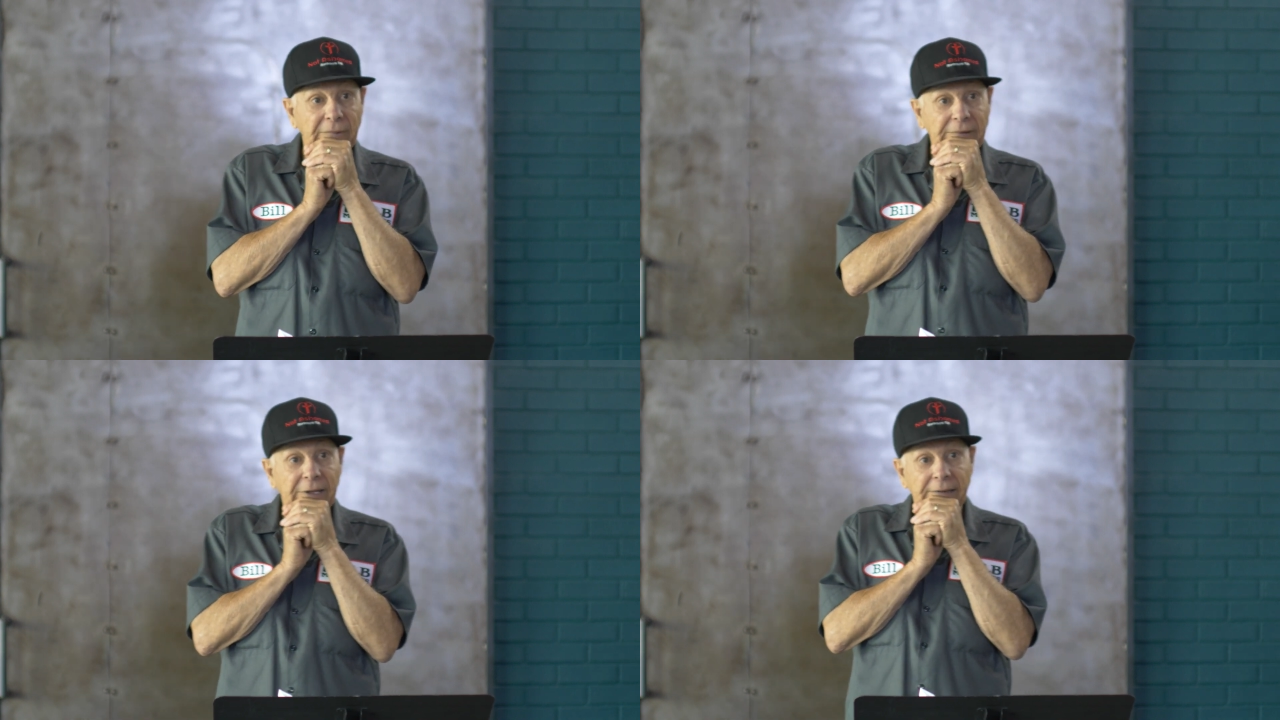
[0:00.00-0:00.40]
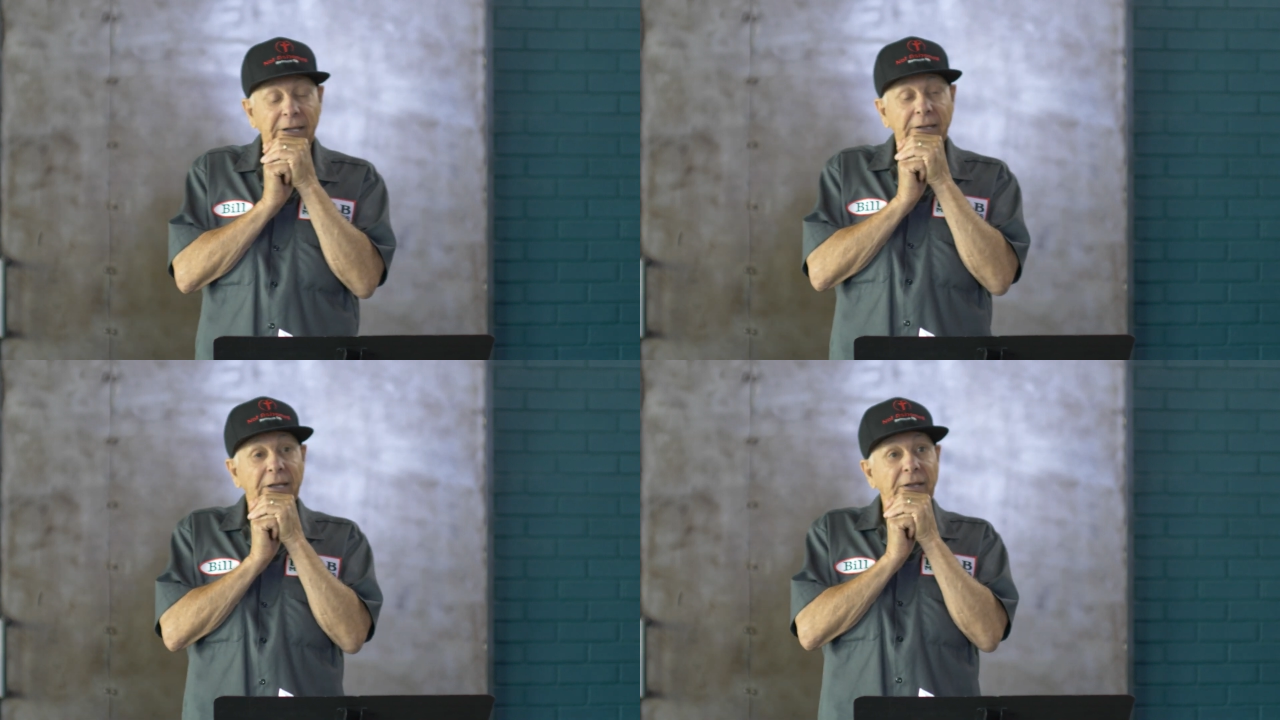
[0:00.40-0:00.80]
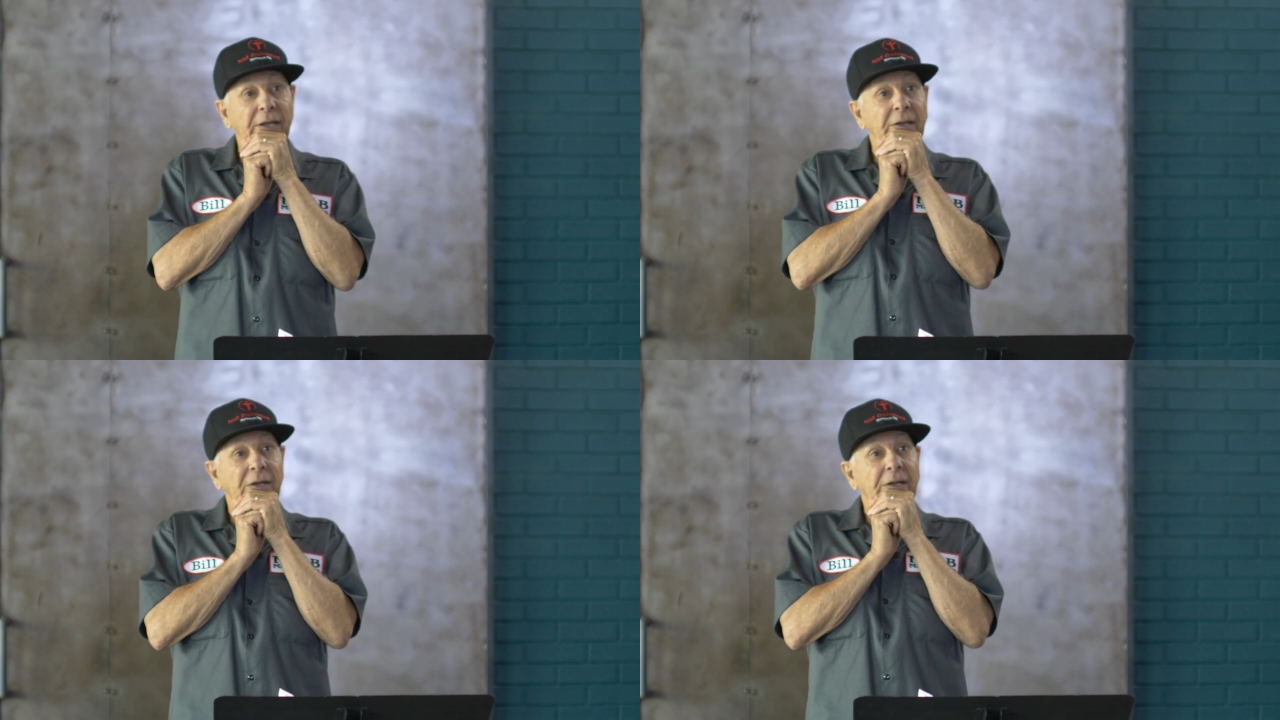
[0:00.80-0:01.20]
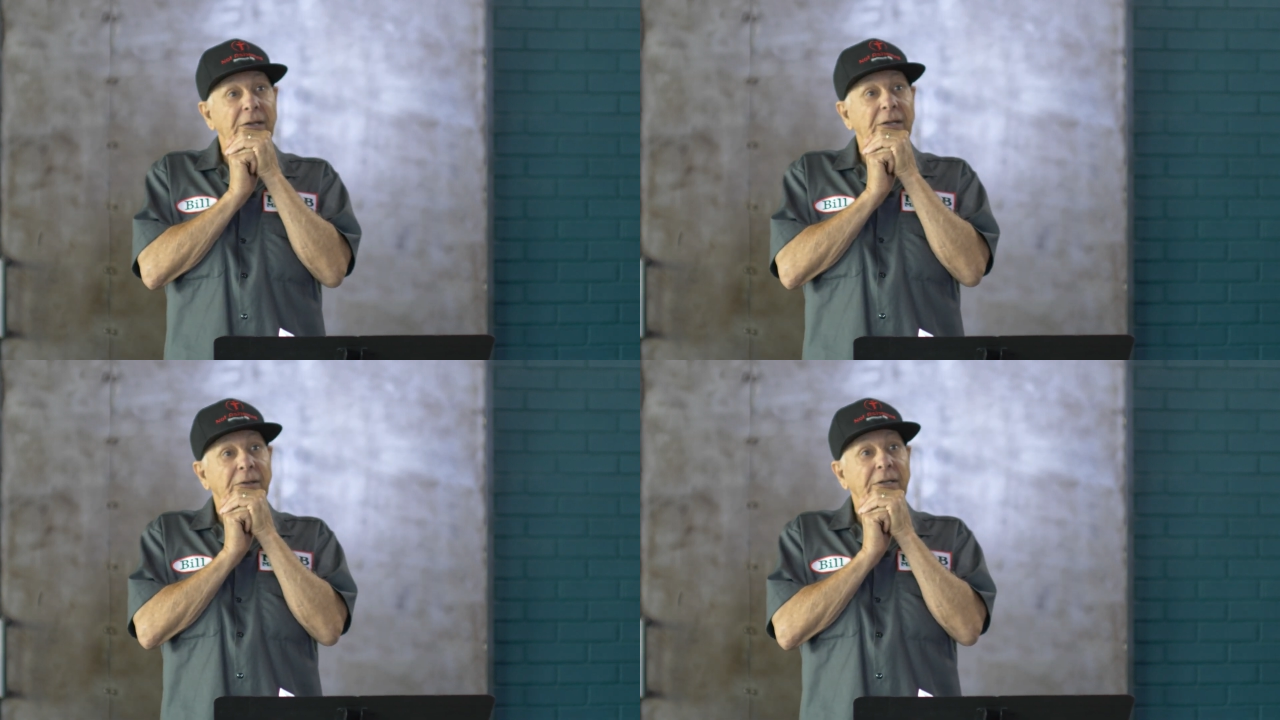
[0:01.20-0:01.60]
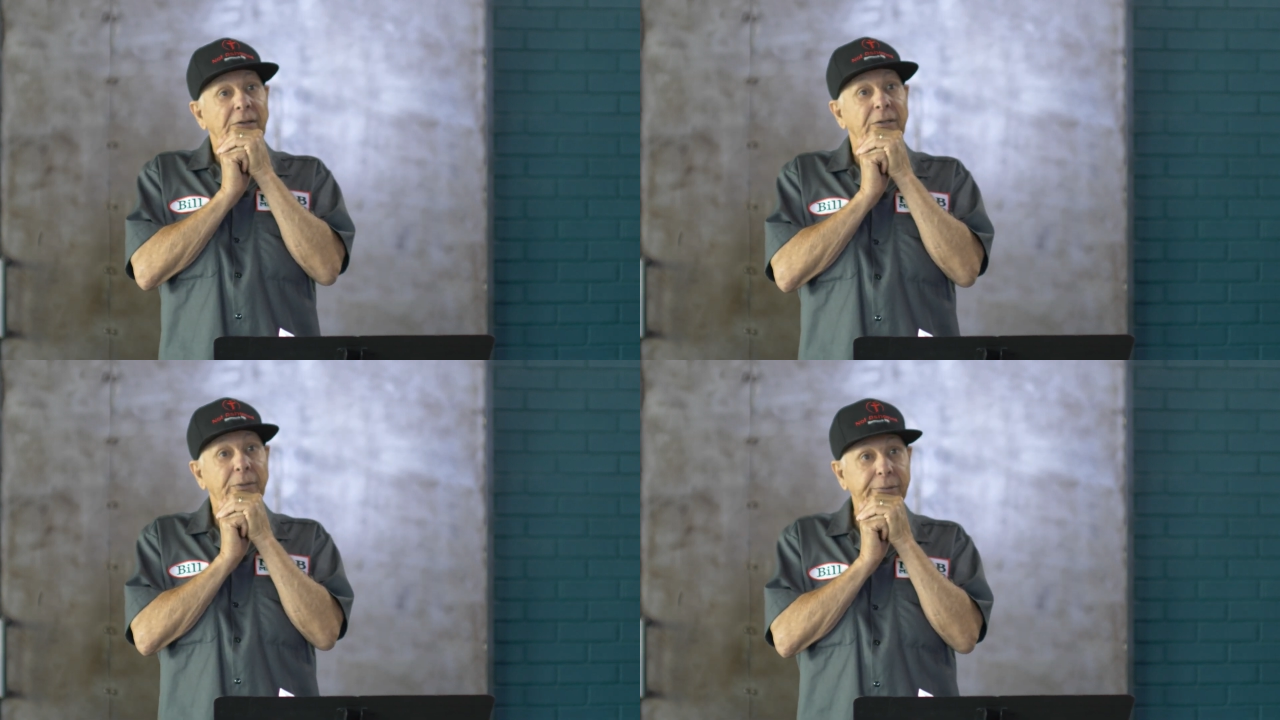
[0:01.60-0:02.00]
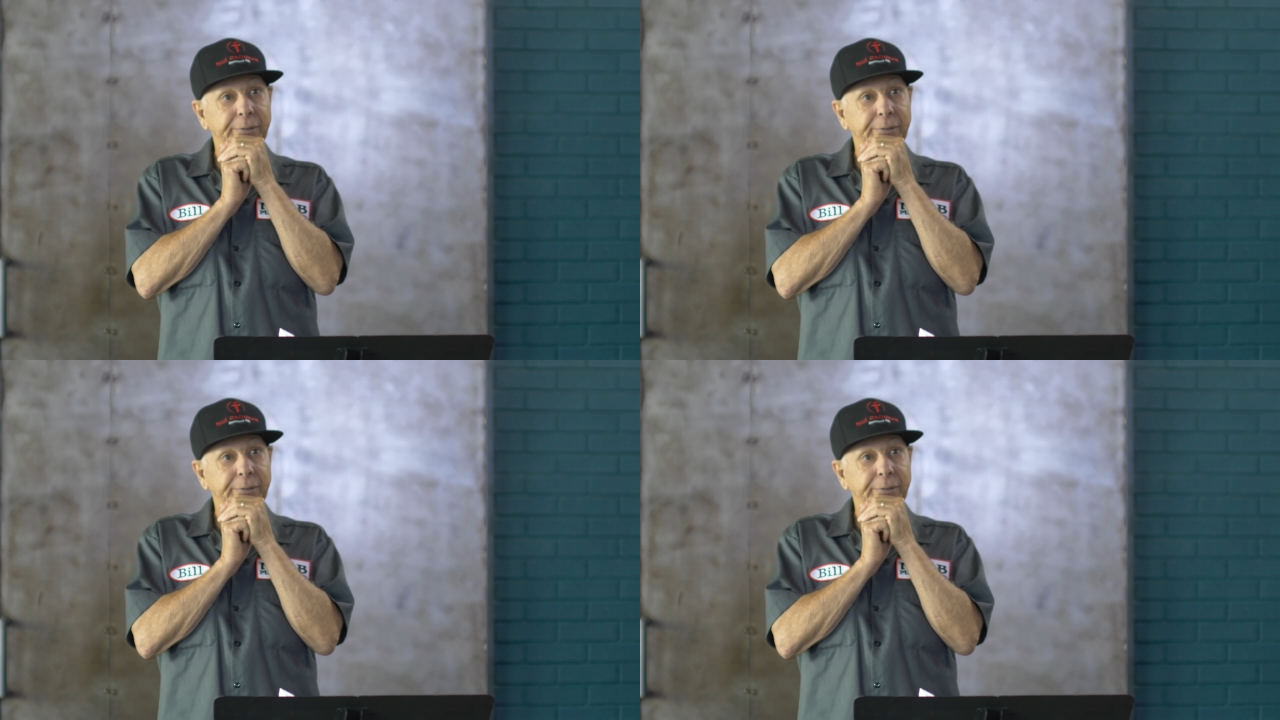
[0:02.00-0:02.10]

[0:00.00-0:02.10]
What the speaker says: No one is speaking in this clip.